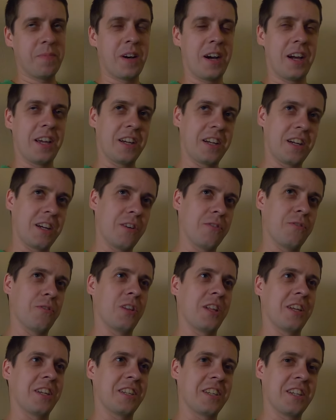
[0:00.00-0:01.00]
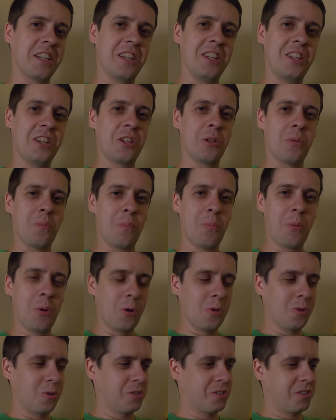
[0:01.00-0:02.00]
I have like little
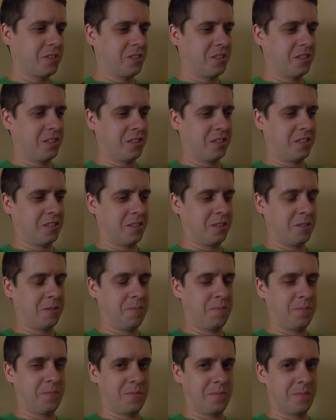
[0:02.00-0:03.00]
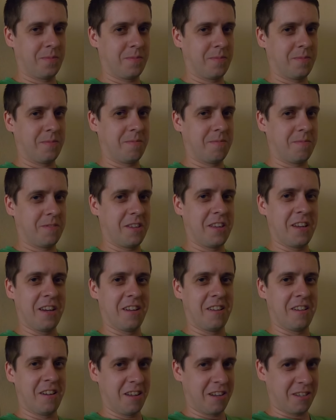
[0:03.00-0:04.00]
bonus uh,
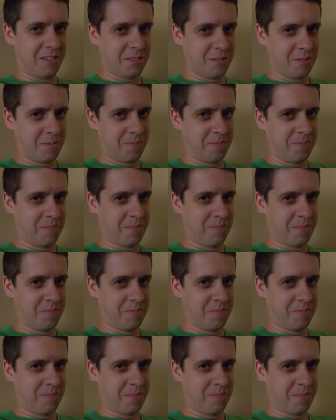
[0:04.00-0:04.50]
yeah Lex